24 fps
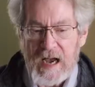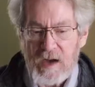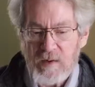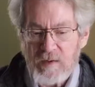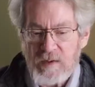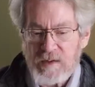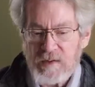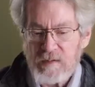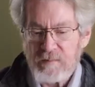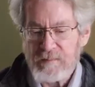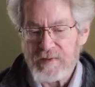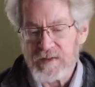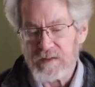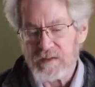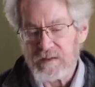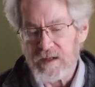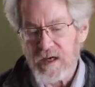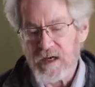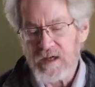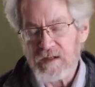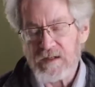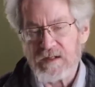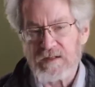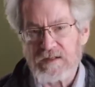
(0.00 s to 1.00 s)
how do you build
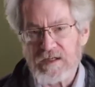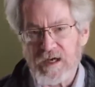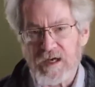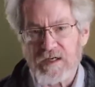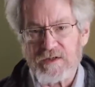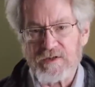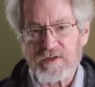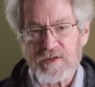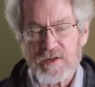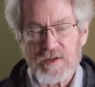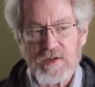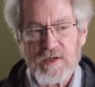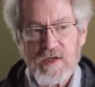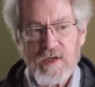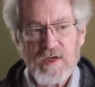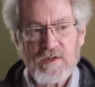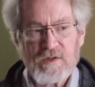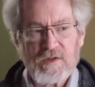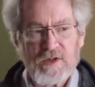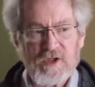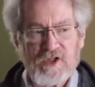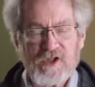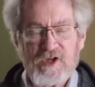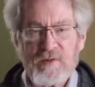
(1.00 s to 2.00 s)
architecture
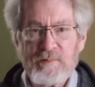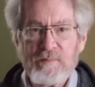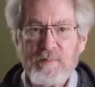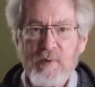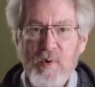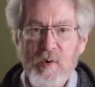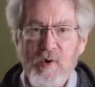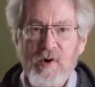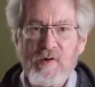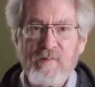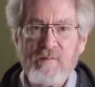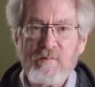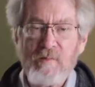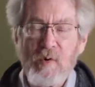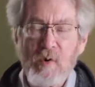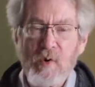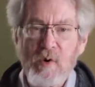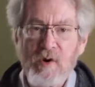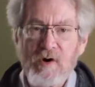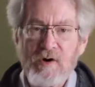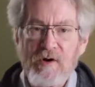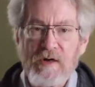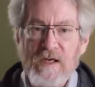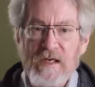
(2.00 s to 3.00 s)
to support
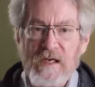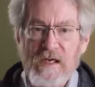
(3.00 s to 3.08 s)
more